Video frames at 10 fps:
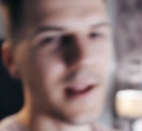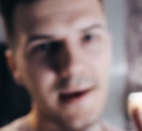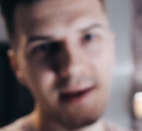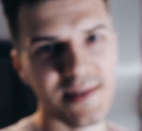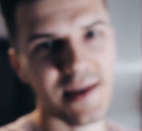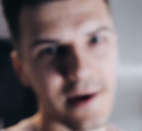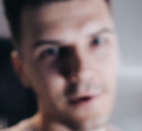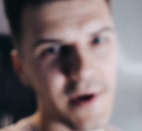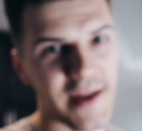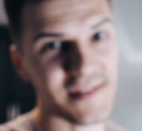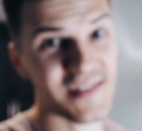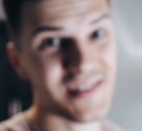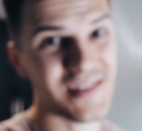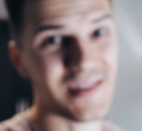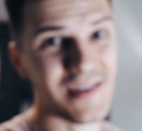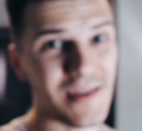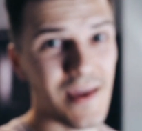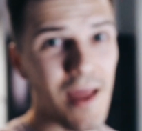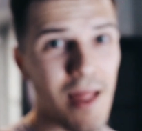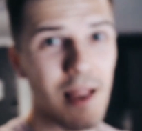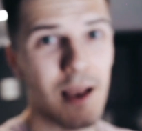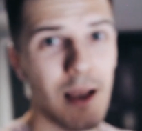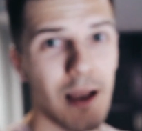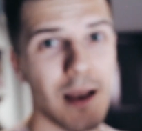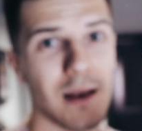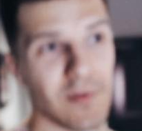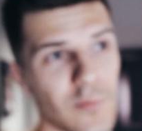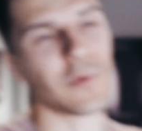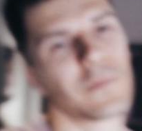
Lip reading: Let's head out and see Liverpool.